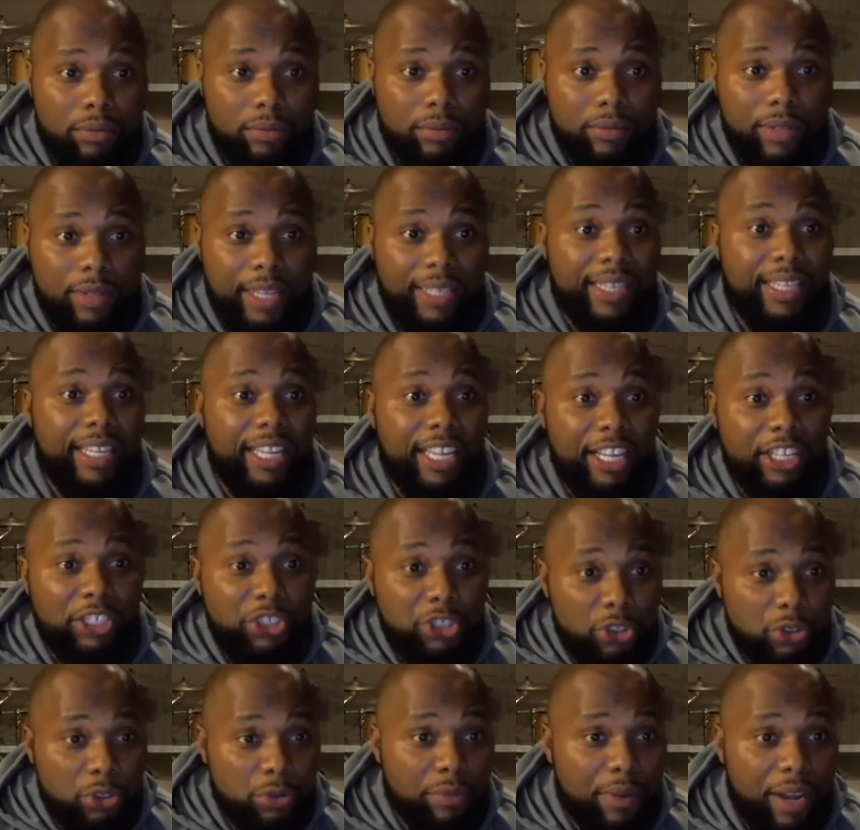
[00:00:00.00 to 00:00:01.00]
Like the
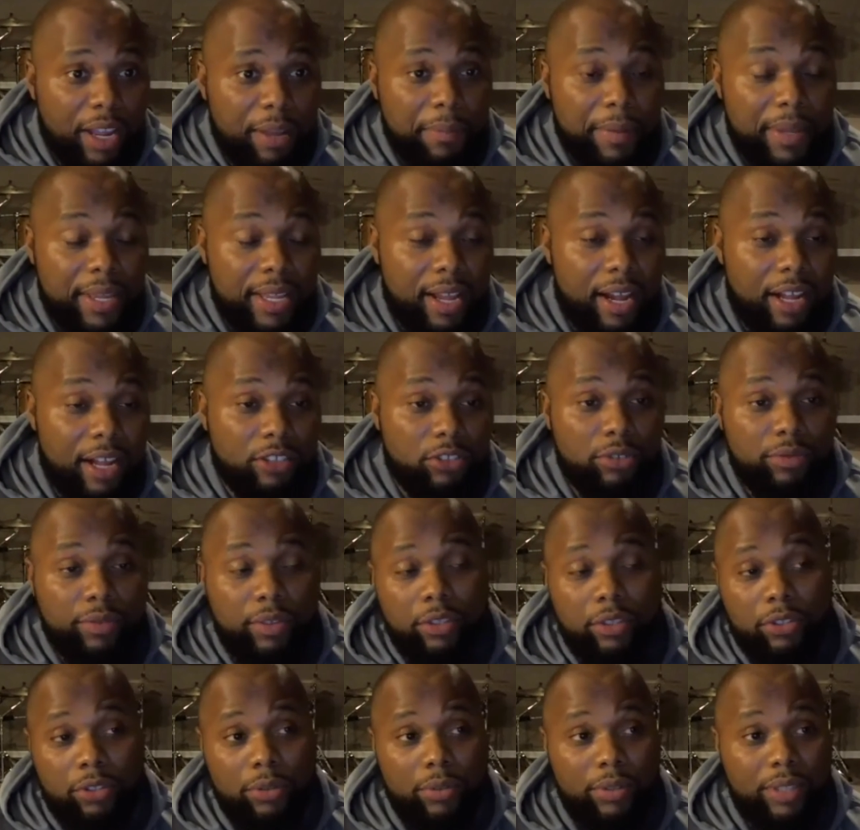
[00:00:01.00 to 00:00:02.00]
issue might be
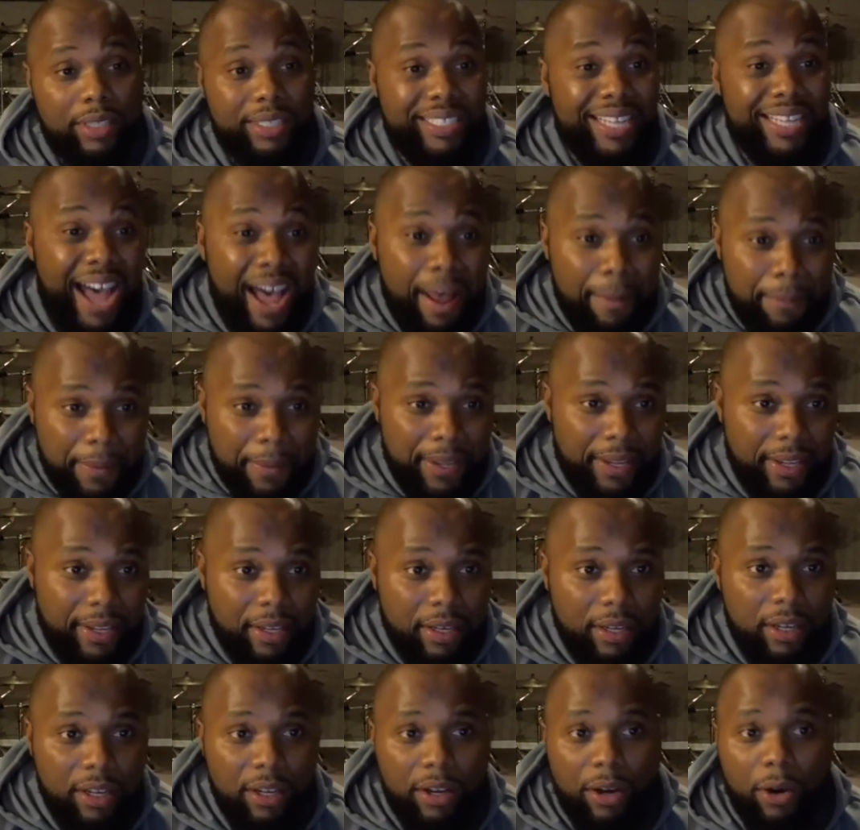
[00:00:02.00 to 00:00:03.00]
controversial, the topic
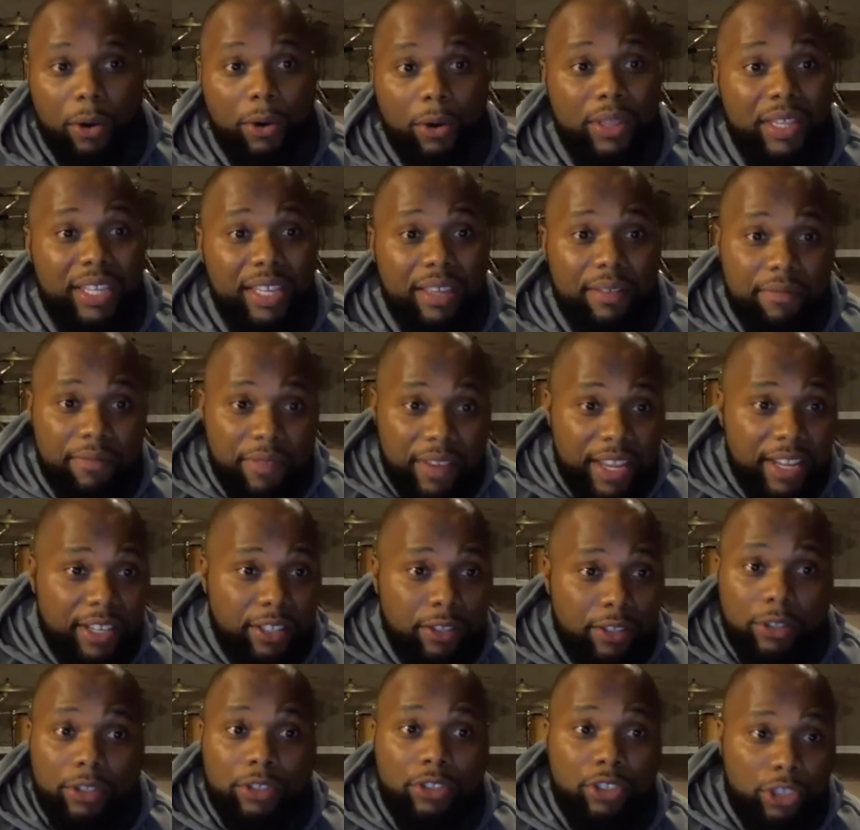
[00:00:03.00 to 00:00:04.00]
or the event
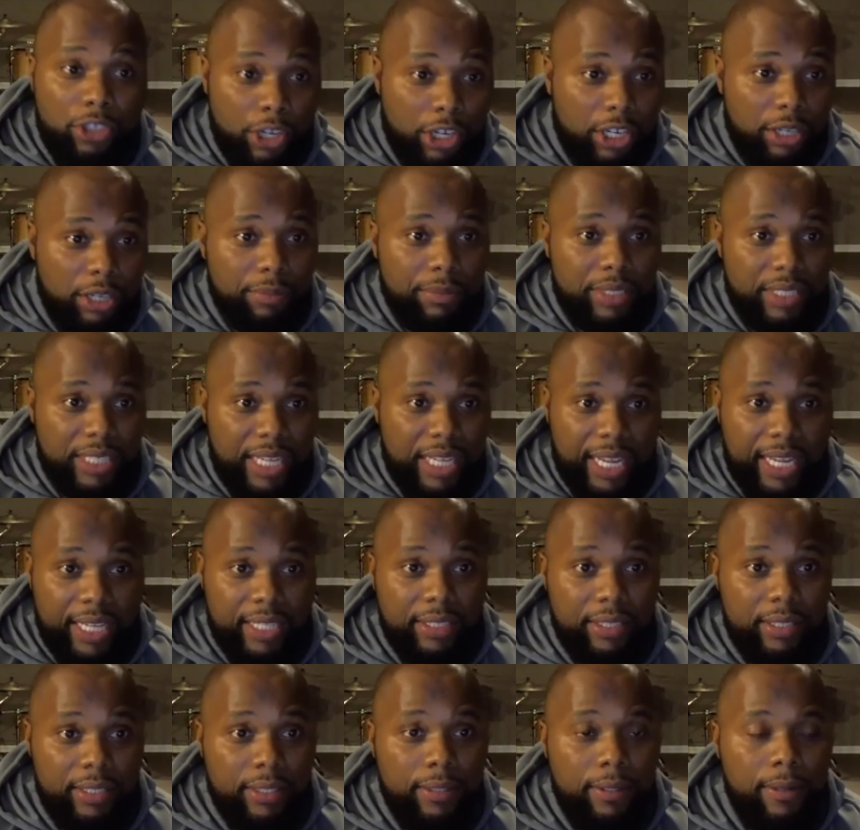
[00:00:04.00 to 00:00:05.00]
or the
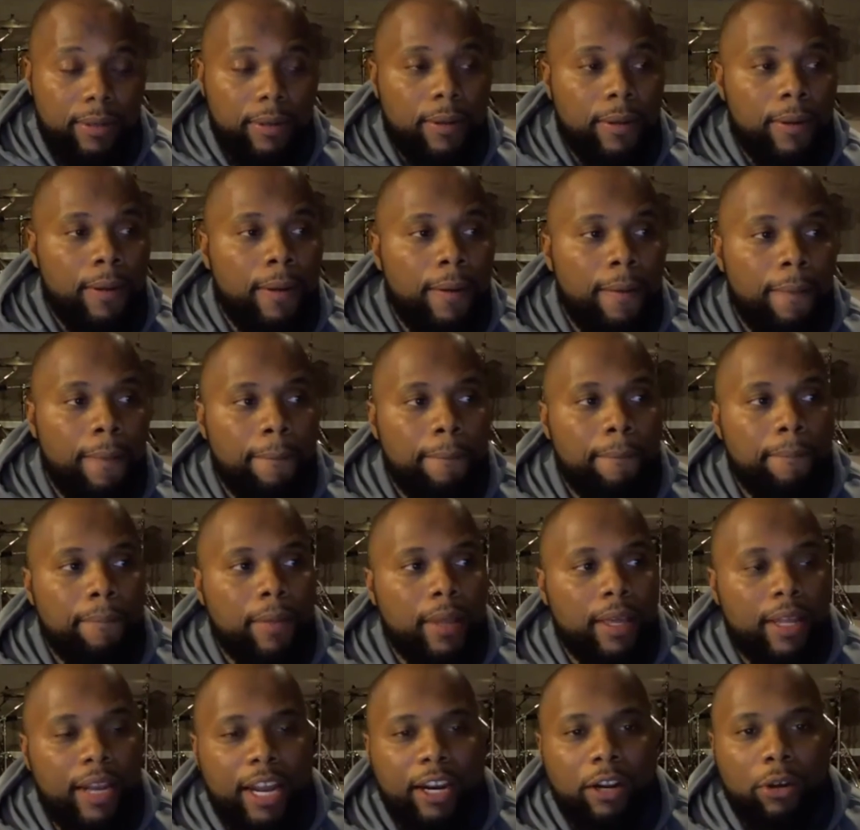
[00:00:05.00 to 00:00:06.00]
circumstance,
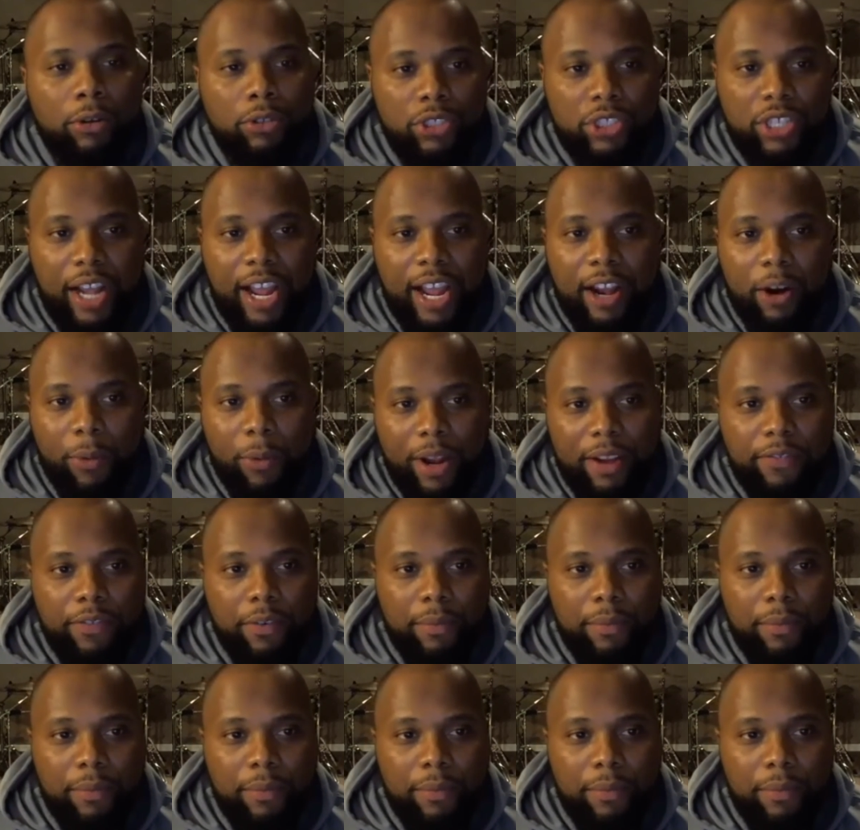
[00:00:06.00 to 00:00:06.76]
and I don't shy away from